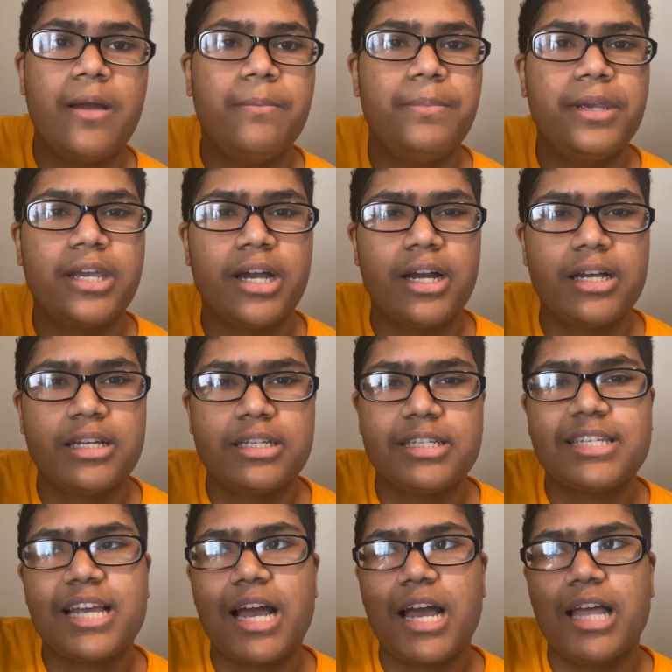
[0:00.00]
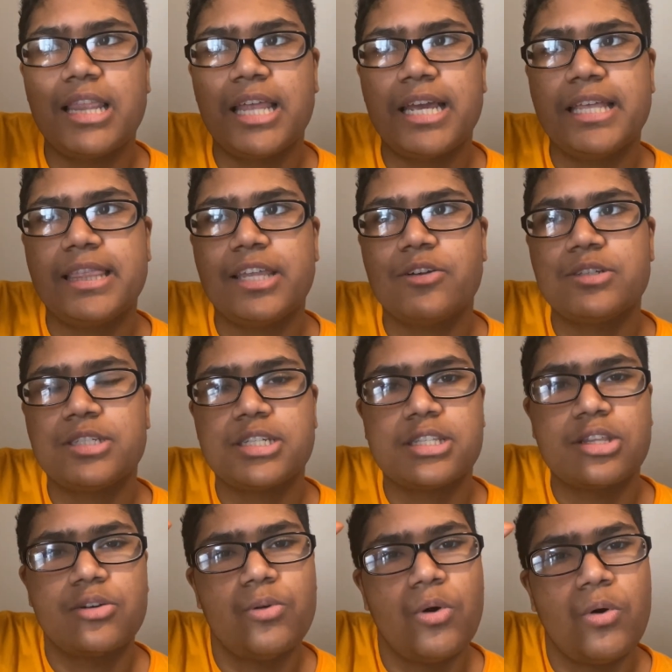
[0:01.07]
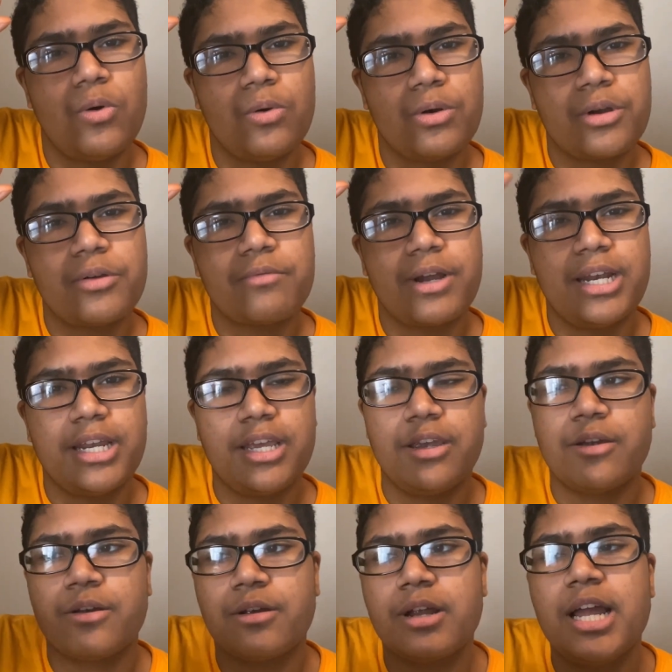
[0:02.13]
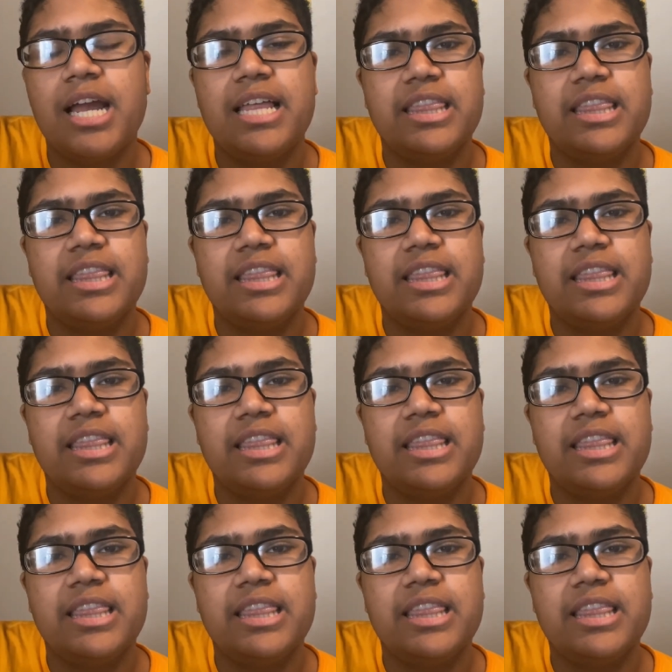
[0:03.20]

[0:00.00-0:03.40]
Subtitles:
Because like there's this little horn right here.